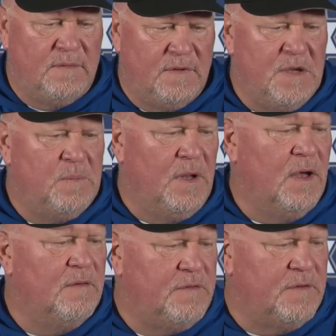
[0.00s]
deep
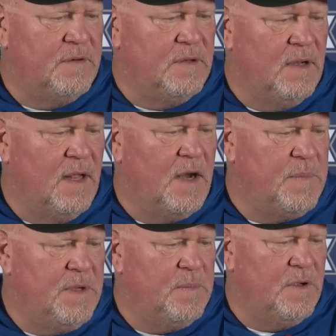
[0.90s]
love for a lot
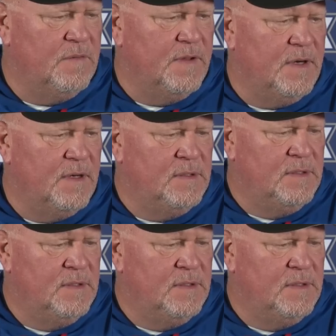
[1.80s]
of people over there.